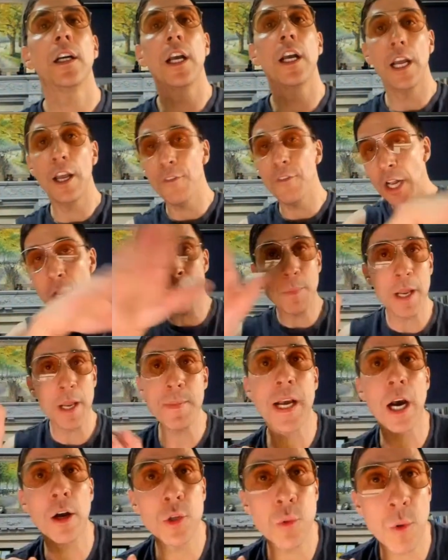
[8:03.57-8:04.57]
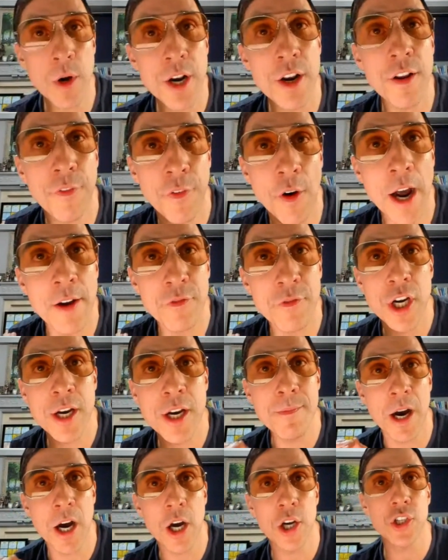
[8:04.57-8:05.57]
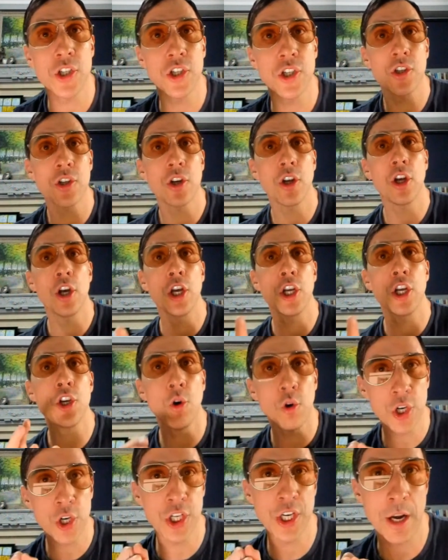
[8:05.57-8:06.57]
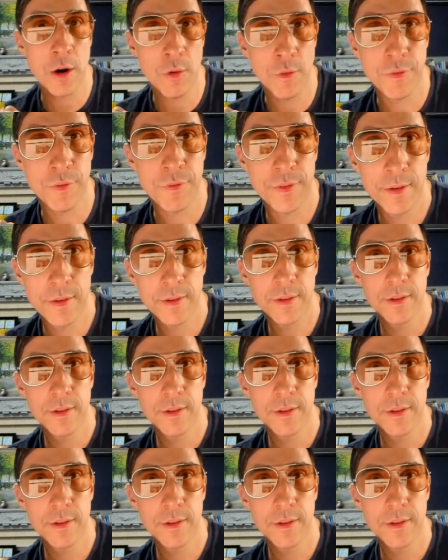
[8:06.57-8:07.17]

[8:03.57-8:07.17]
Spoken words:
If you don't believe me, go to one of the 5G masts yourself.